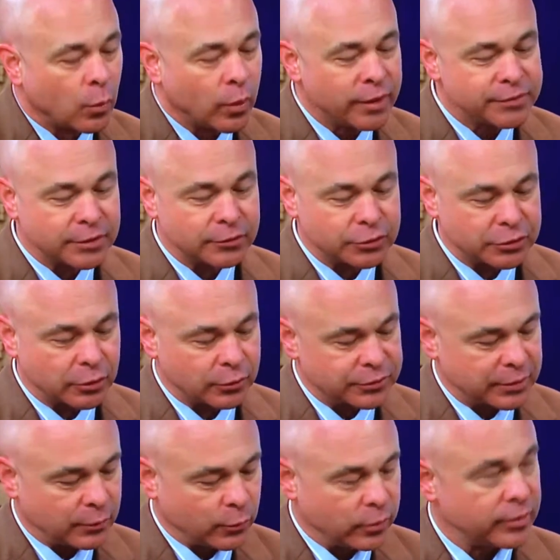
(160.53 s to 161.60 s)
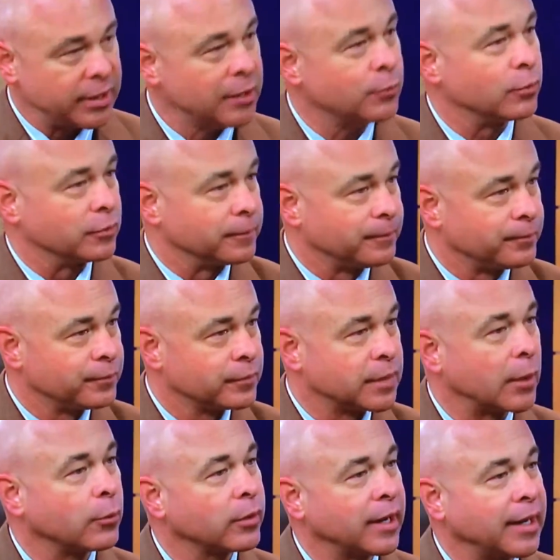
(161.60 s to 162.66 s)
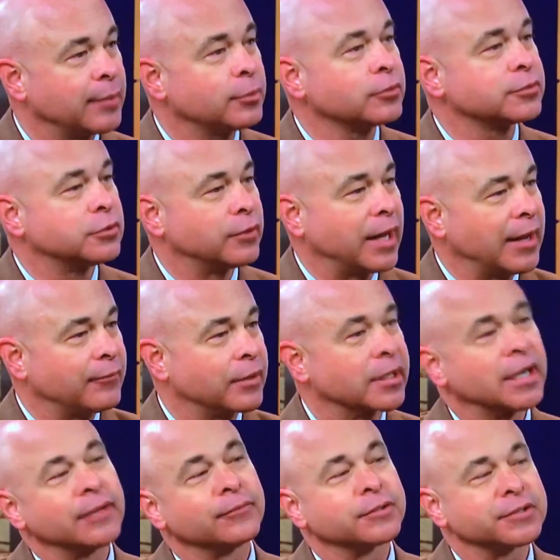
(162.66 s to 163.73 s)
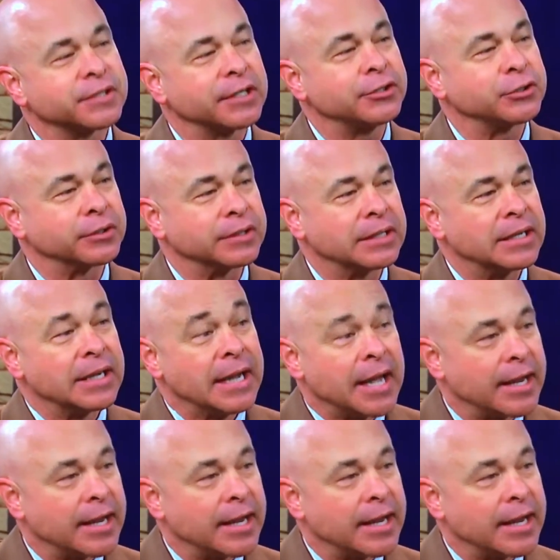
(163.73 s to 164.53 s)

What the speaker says: One is it shows that we're equal, that we're able to have a conversation